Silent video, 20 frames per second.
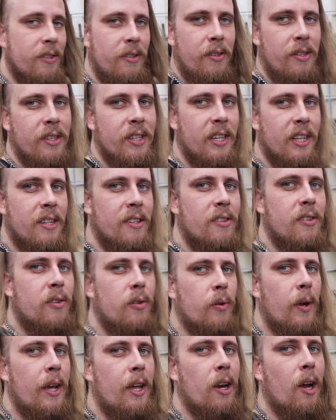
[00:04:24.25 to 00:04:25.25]
to sit
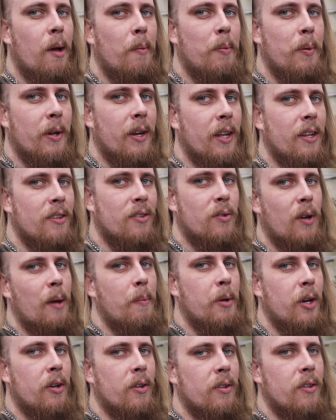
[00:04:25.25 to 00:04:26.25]
straight up and then
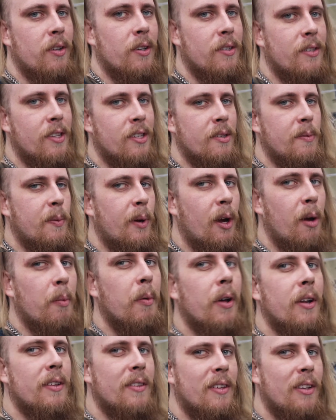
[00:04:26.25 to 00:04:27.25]
strap it onto the sissy bar,
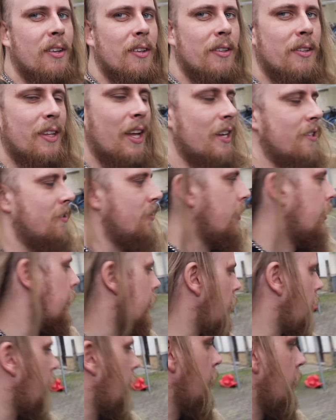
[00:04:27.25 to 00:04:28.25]
but that's not
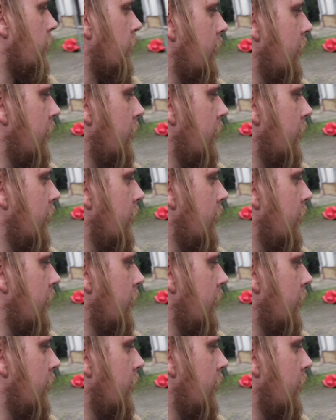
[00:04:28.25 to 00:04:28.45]
gonna work.